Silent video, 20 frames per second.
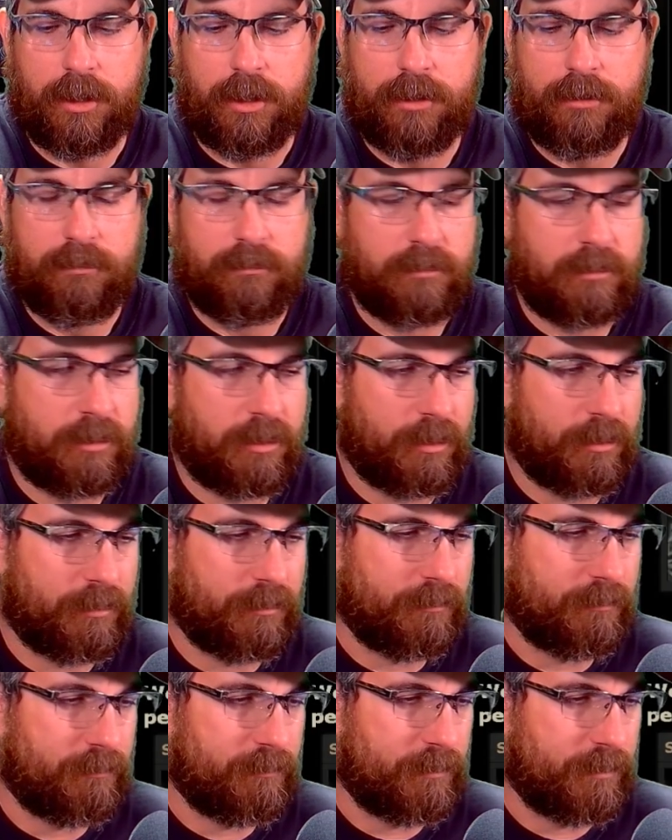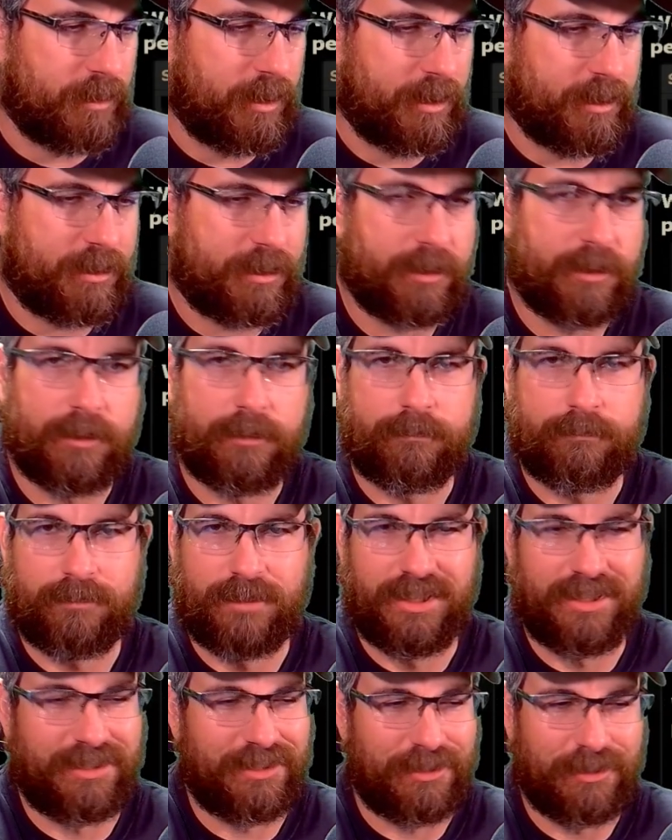Okay. So that's a
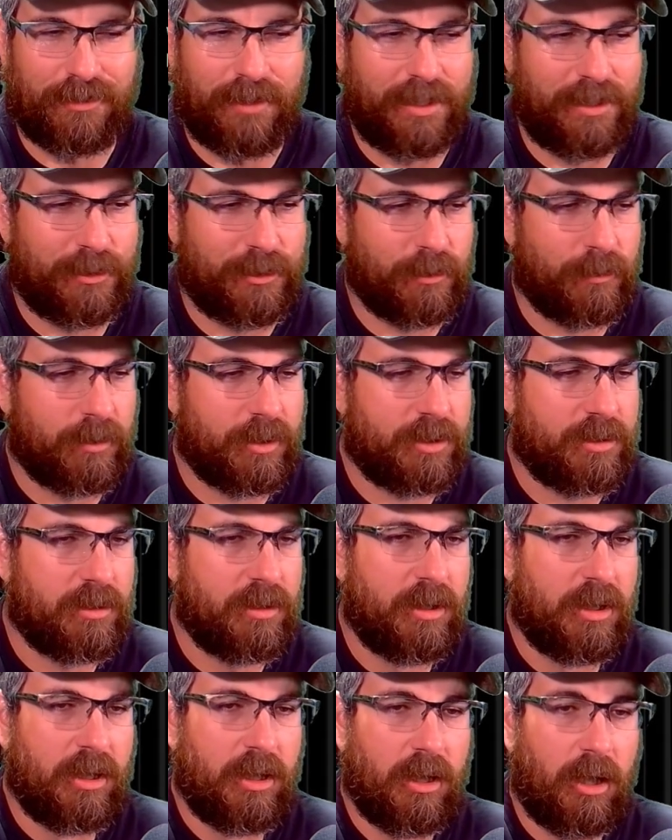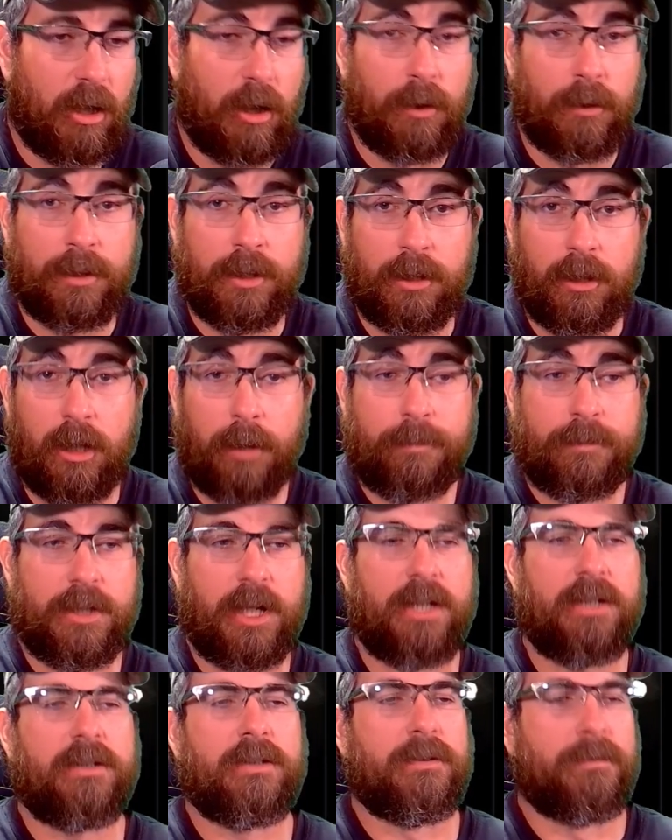great choice. Oh, they're
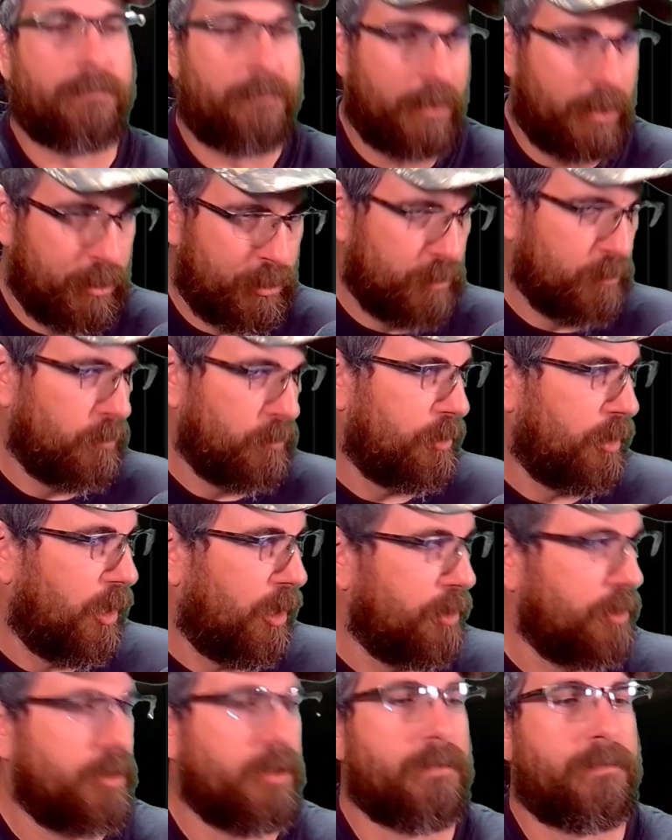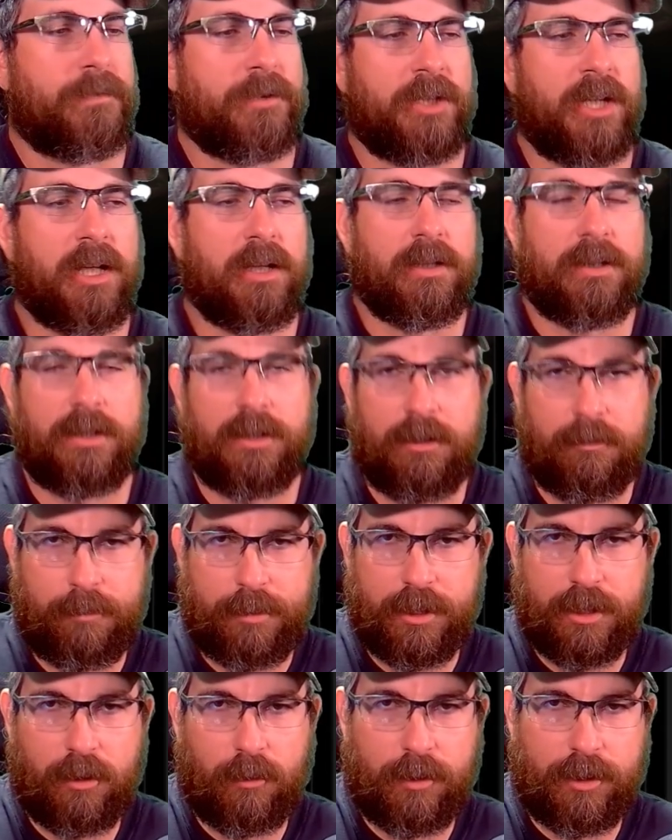updating the visual and audio fidelity
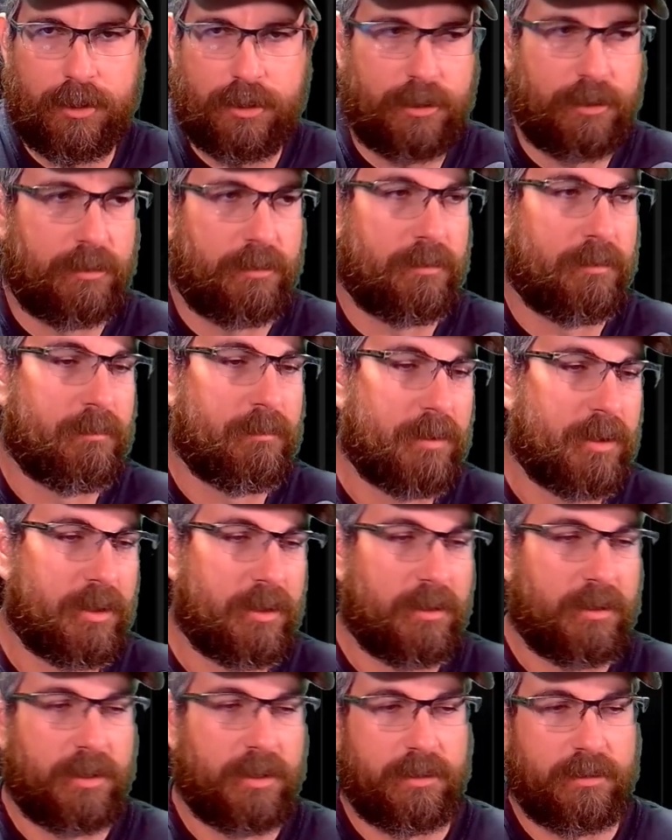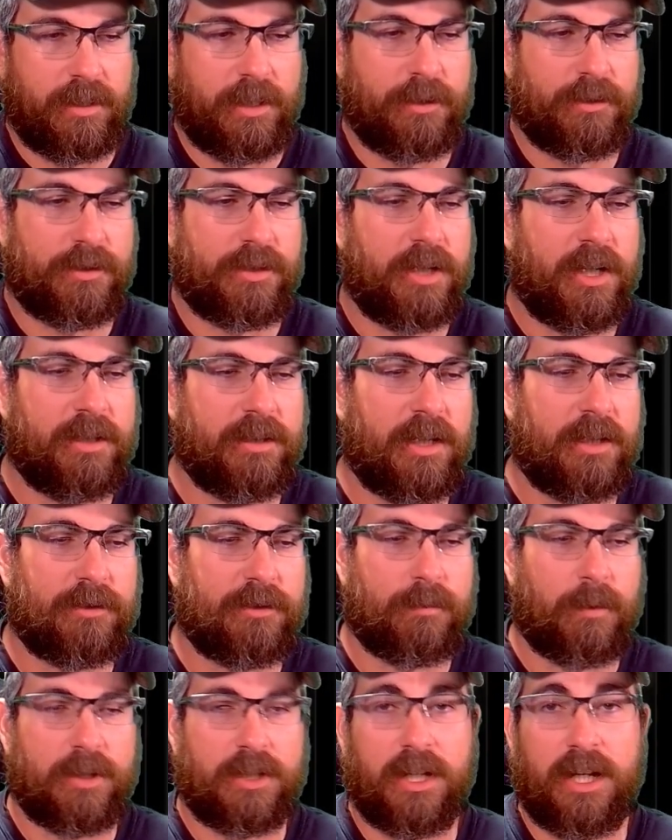of PoE 2.
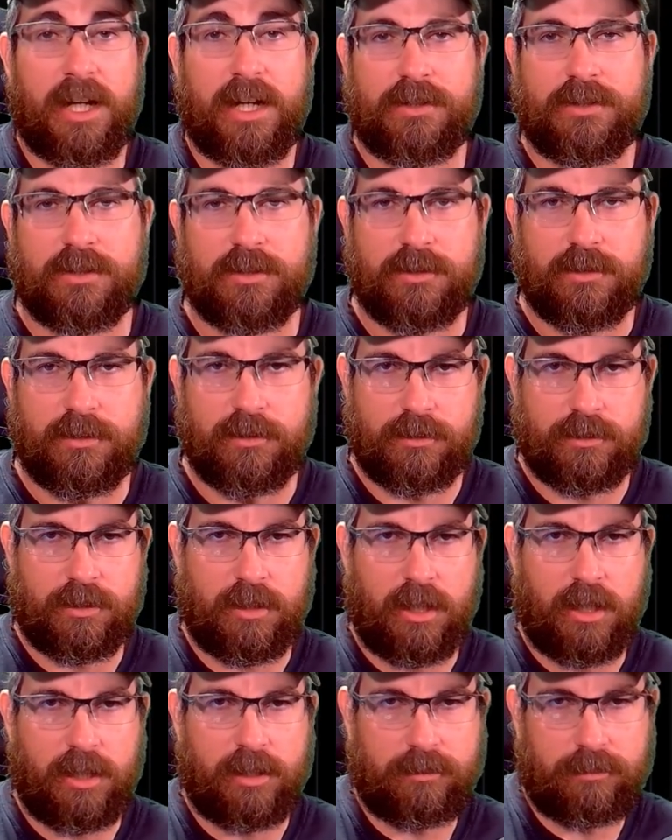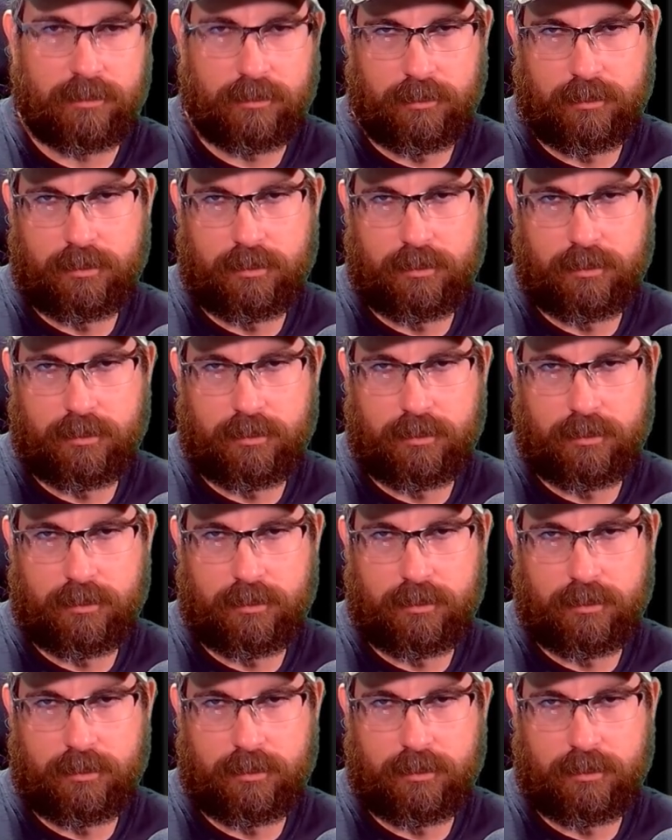There's what the essence looks like.